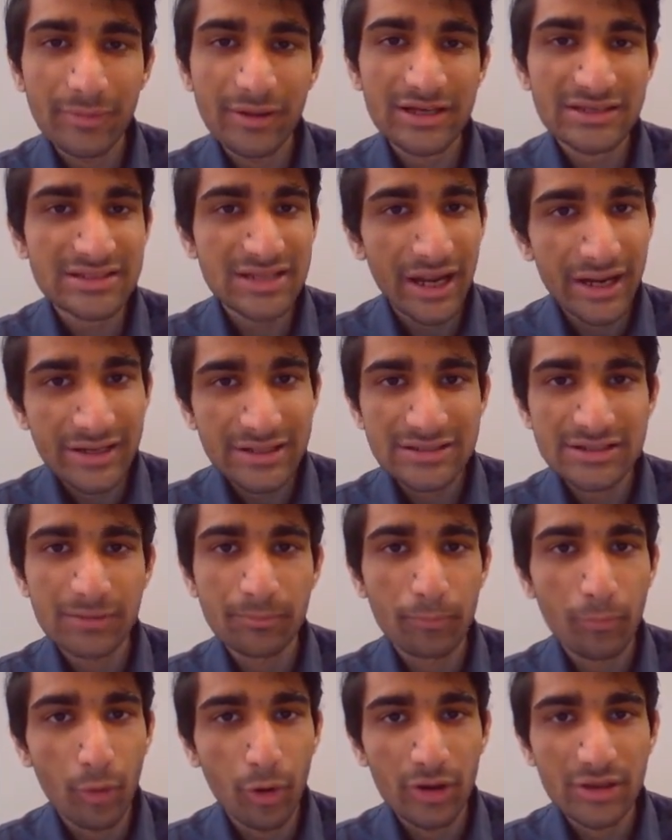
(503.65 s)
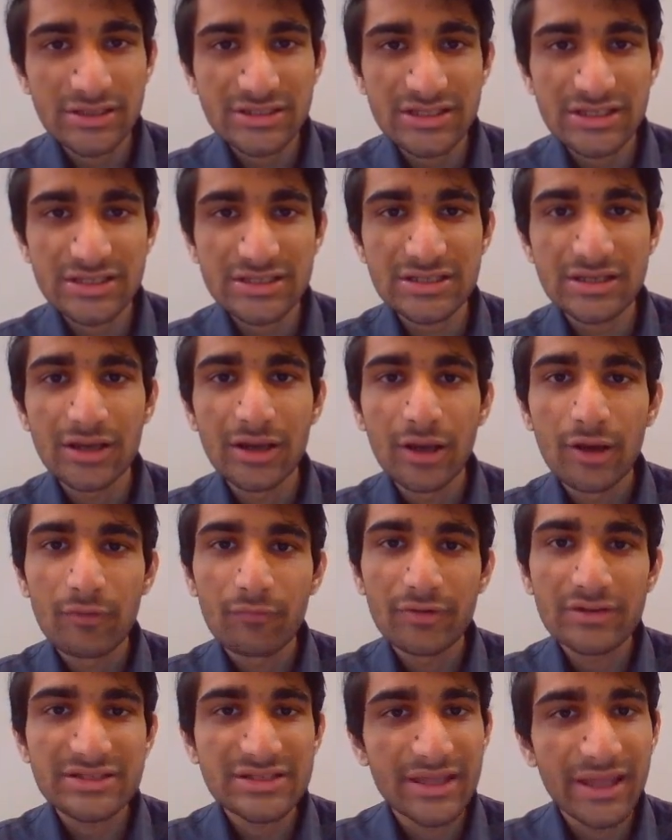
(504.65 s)
be assigned some policies
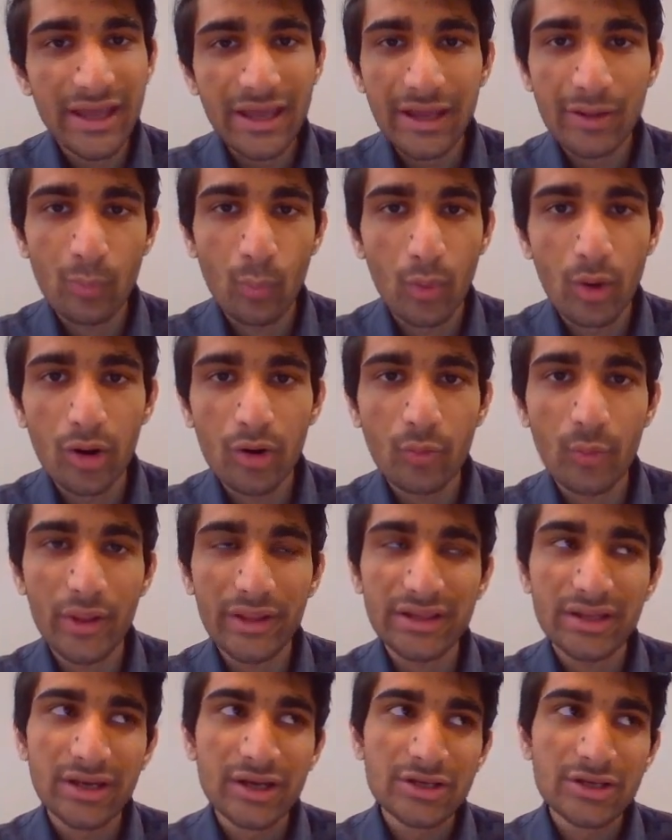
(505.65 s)
which they can work with.